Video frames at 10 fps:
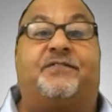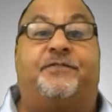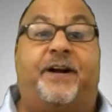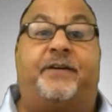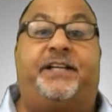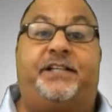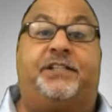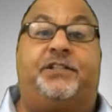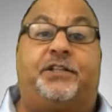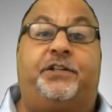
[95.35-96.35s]
and it's
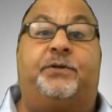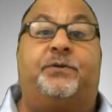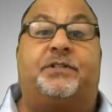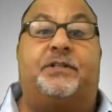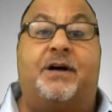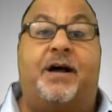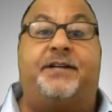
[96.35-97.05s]
very easy to use.